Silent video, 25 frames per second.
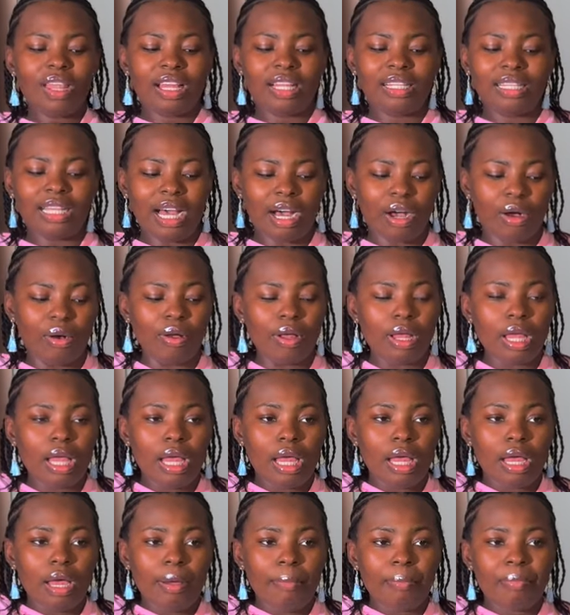Now,
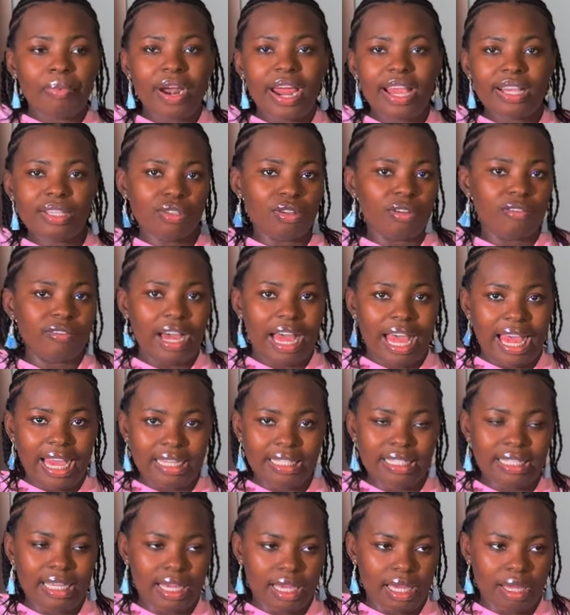price of
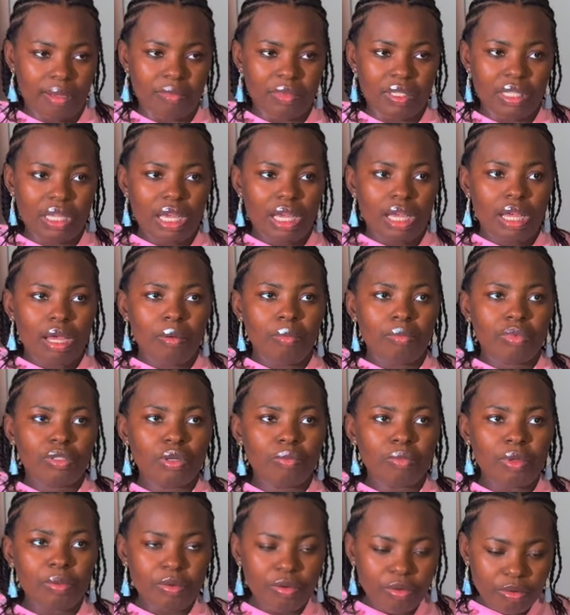items.
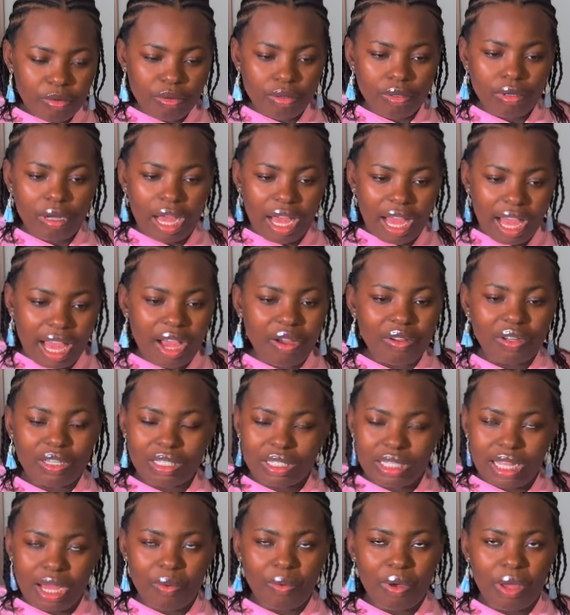Some people, I
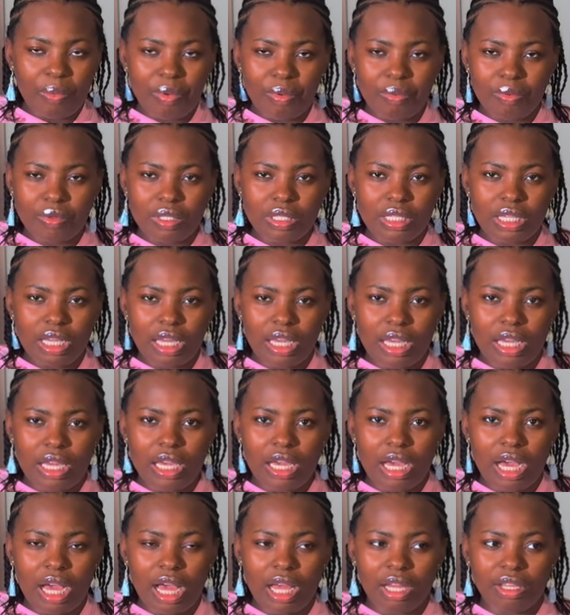understand why people
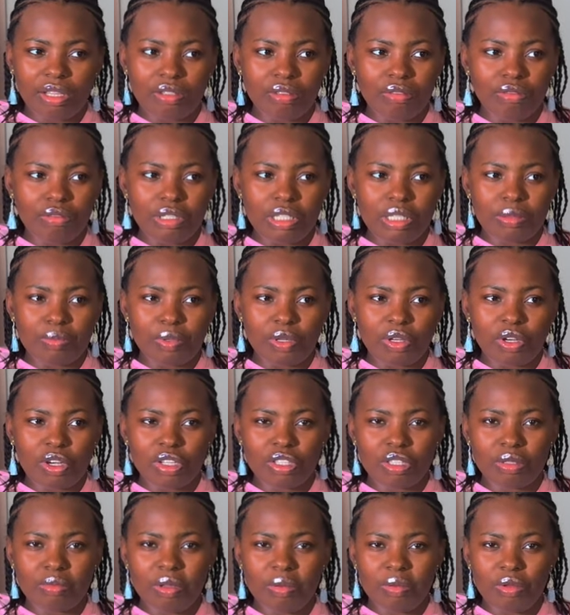say it's
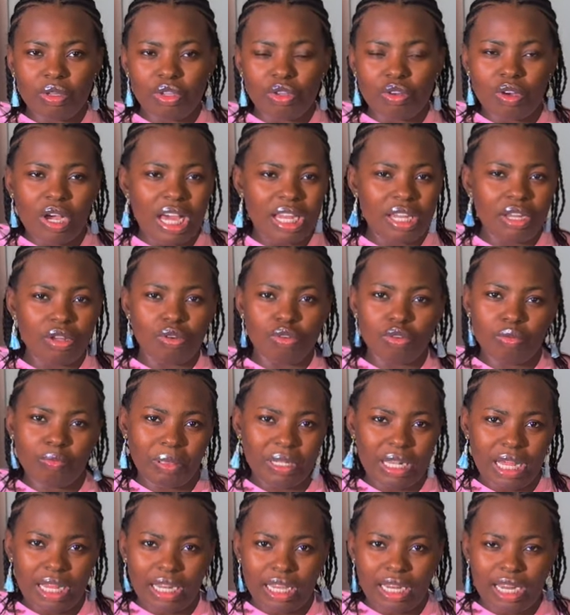because maybe you had a good
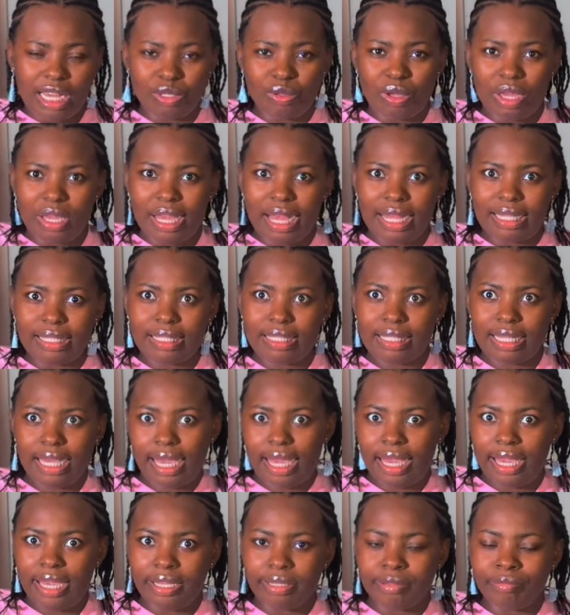planner. That's why you're
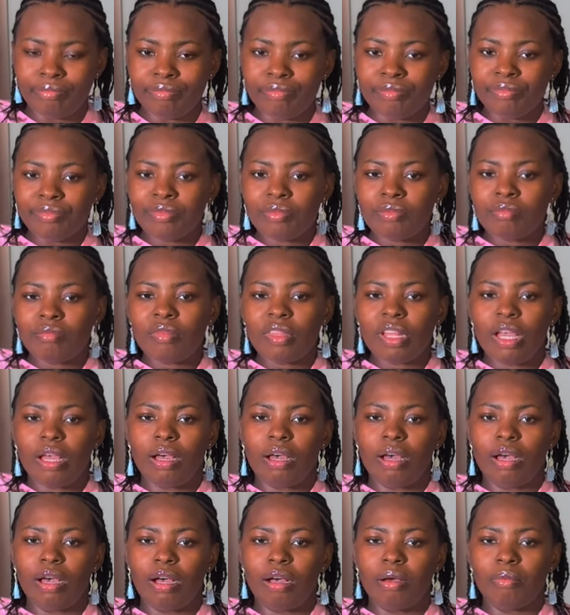saying,
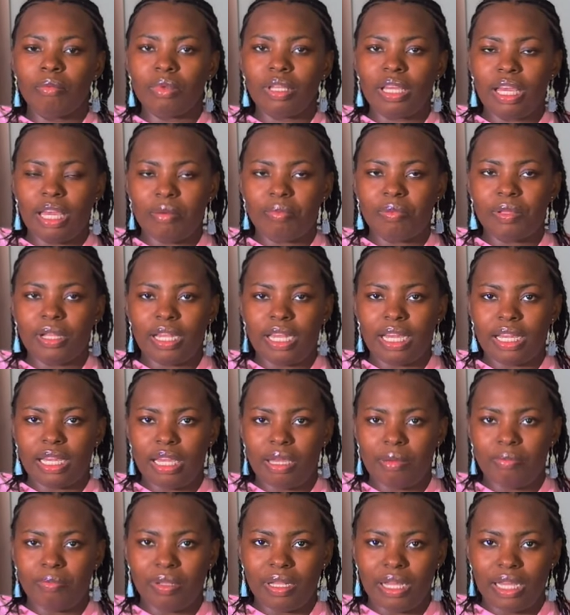get
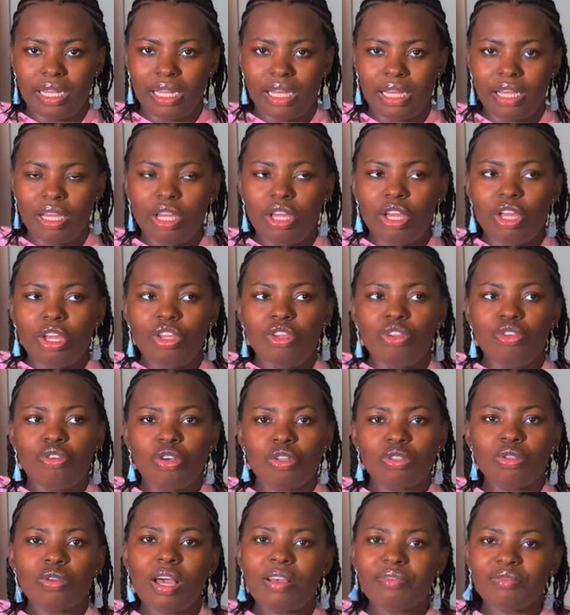a planner. You
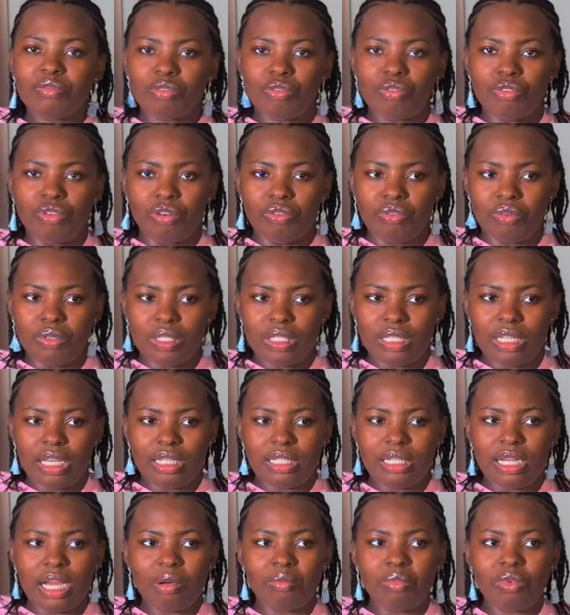also have to do your
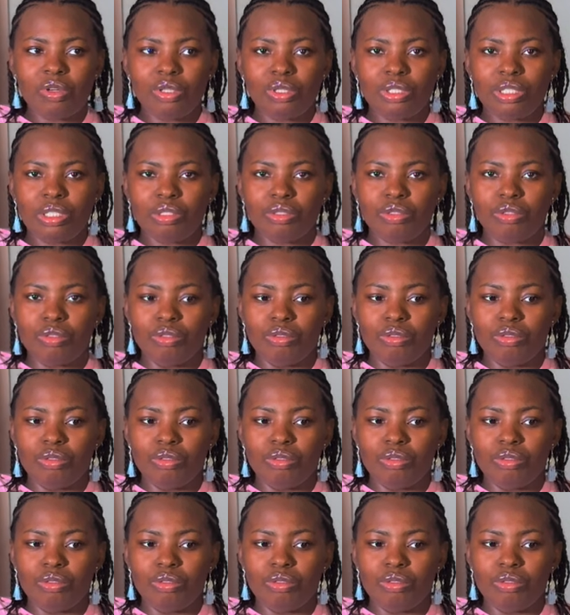research. How much